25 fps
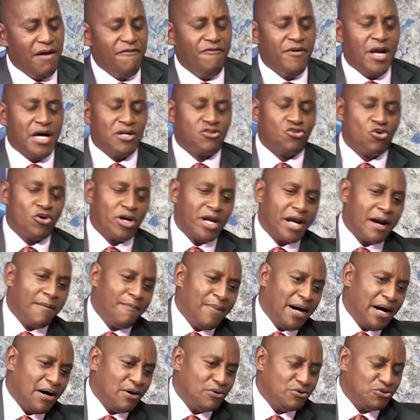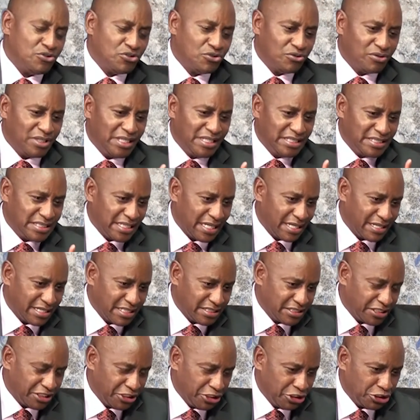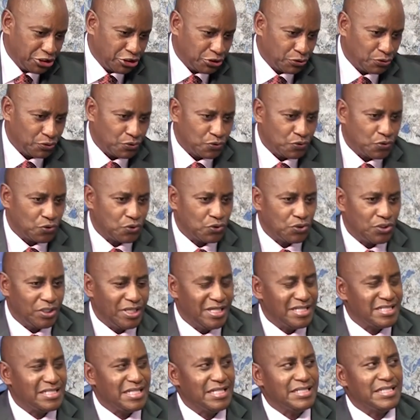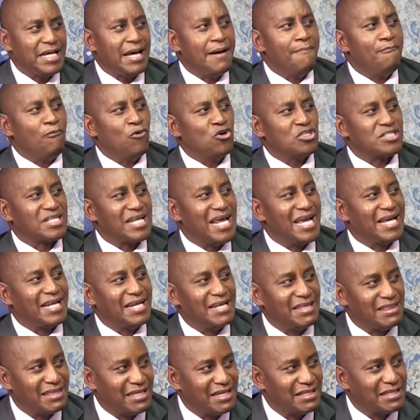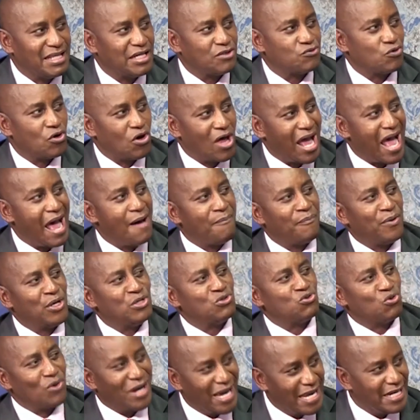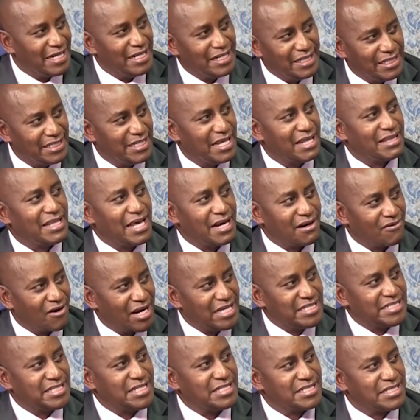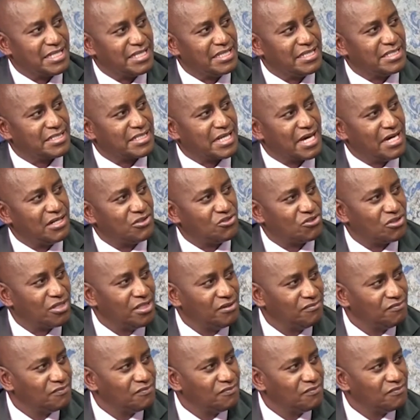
we are talking about integrity issues, is it a most likely thing that will happen to any leader that rises in this country?